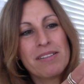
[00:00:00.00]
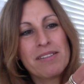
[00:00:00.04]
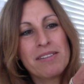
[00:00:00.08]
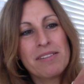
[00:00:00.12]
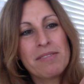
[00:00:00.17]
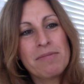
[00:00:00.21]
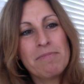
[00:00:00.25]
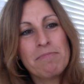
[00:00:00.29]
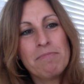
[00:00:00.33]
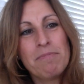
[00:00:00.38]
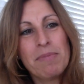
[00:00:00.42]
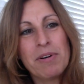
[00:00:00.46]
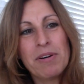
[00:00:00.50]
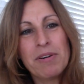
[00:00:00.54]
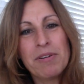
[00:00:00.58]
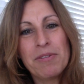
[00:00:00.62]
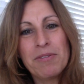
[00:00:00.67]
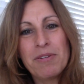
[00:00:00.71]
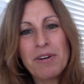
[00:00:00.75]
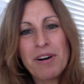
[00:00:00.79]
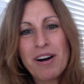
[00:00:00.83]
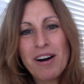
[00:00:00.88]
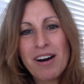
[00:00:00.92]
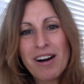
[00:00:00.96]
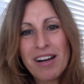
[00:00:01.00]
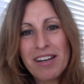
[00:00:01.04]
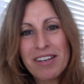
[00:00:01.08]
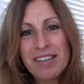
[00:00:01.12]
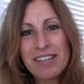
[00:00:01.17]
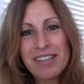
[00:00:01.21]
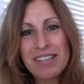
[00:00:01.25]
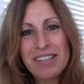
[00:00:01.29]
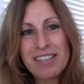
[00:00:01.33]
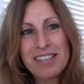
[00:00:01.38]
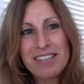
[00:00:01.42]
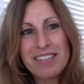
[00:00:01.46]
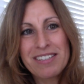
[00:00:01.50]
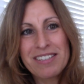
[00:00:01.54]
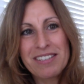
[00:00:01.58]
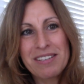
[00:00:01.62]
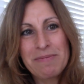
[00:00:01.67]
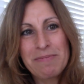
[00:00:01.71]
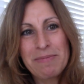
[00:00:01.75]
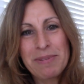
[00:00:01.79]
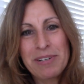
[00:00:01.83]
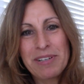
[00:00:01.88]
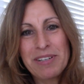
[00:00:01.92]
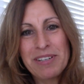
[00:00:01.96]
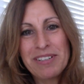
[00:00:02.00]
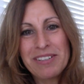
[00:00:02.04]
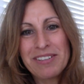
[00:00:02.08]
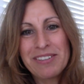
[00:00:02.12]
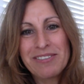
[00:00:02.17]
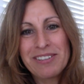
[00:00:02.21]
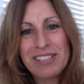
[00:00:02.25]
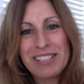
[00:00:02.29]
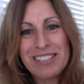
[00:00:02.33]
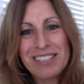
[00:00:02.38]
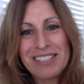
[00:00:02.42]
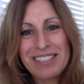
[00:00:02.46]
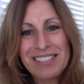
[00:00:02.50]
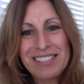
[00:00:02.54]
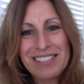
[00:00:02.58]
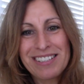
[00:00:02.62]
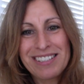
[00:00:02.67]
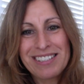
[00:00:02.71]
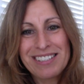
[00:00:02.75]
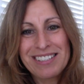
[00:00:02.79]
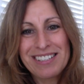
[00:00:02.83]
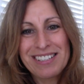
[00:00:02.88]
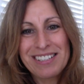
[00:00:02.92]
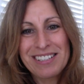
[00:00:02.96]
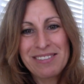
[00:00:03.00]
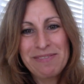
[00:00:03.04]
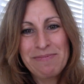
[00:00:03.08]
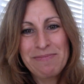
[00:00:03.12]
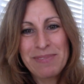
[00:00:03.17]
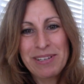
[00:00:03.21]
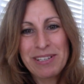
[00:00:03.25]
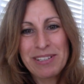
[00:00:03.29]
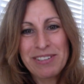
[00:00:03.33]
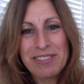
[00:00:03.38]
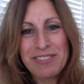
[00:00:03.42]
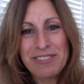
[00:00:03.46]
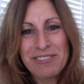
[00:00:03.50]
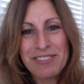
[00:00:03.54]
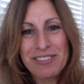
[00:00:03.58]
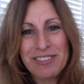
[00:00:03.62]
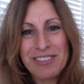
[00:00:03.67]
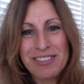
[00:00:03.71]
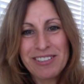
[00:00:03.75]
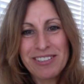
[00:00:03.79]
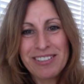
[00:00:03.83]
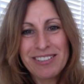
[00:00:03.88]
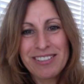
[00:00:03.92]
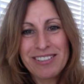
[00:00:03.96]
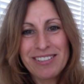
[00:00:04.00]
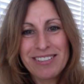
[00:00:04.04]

the bow on the zipper which is just beautiful